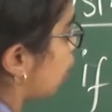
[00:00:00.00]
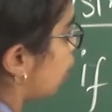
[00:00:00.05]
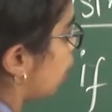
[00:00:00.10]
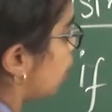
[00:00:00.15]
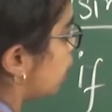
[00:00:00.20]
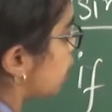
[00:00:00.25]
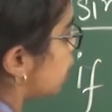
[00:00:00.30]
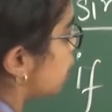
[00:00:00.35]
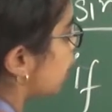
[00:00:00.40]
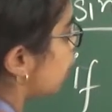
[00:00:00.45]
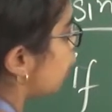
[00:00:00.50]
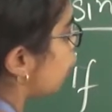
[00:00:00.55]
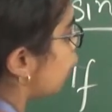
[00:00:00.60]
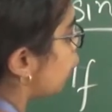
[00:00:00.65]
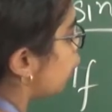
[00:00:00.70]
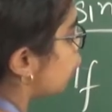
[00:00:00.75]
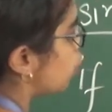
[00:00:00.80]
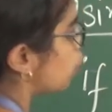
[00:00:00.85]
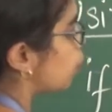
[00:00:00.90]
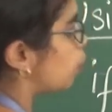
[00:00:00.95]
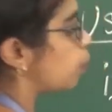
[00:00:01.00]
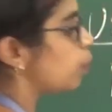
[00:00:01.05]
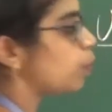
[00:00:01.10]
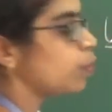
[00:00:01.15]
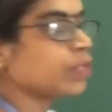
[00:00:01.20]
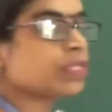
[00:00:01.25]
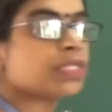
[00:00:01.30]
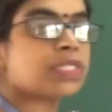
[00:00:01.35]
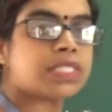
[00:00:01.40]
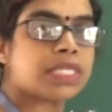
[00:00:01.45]
is equal
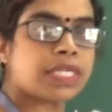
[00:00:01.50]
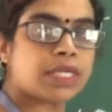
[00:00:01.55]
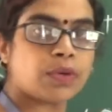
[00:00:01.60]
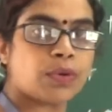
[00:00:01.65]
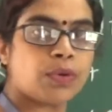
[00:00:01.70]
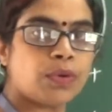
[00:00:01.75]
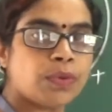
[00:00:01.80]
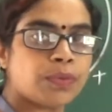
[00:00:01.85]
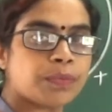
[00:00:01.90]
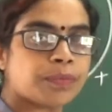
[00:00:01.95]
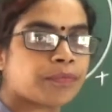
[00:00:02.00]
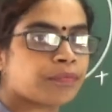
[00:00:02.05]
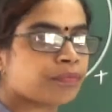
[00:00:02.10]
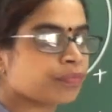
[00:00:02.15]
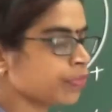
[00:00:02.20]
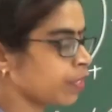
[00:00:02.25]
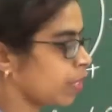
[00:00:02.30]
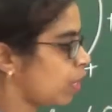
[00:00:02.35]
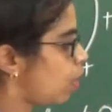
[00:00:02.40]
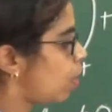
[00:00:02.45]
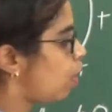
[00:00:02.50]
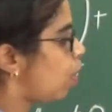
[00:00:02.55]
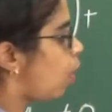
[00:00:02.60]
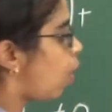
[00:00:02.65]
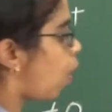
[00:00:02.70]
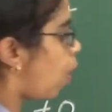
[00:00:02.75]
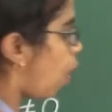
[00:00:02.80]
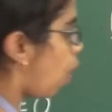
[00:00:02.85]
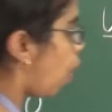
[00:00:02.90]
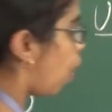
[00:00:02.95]
to 0,
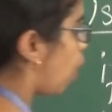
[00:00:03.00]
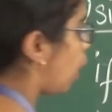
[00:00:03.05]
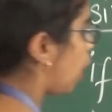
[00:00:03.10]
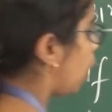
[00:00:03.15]
or